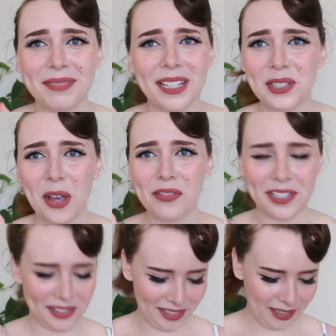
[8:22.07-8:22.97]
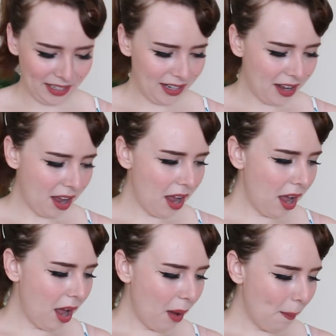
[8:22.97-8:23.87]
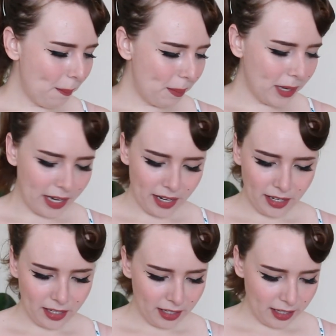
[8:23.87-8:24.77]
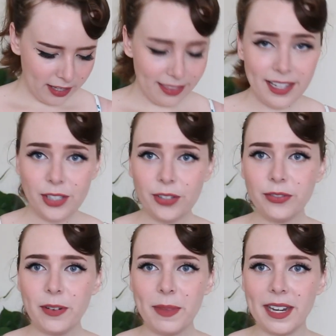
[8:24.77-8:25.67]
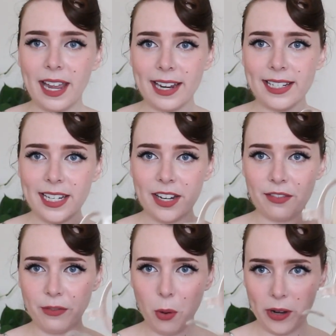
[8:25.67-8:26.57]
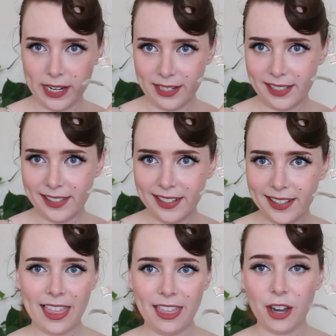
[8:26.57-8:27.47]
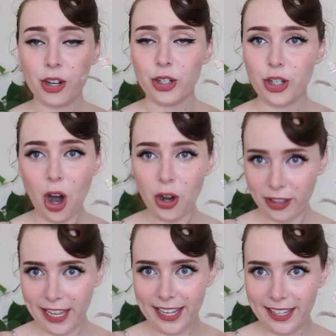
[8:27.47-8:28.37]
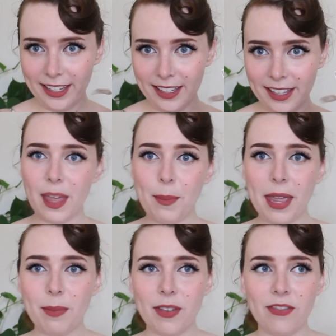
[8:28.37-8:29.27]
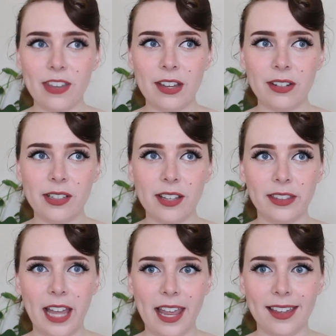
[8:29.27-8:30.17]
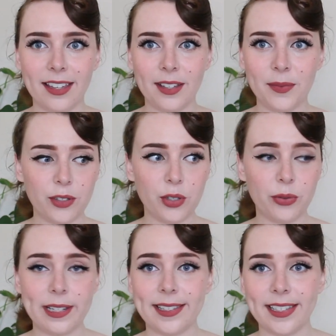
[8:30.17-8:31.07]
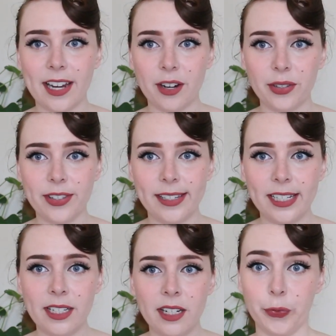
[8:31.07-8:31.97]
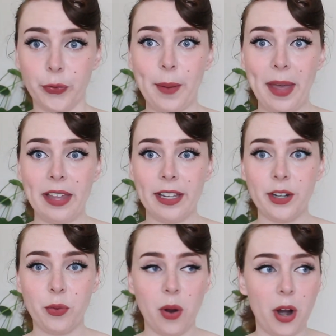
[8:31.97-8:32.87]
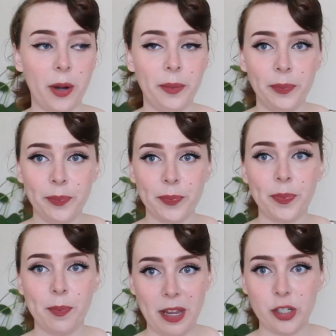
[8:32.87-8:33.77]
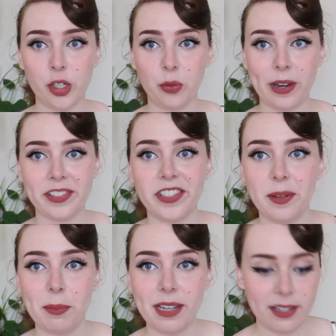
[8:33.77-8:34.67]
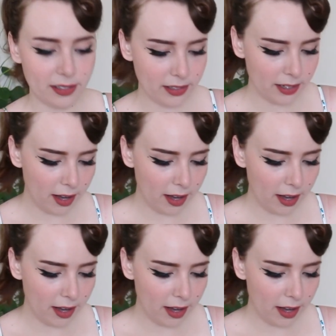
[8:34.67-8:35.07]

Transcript: because obviously. But these are from the 1940s. They're darling. They make me feel like Theresa Taraldsen from LA Noire. May she rest in peace.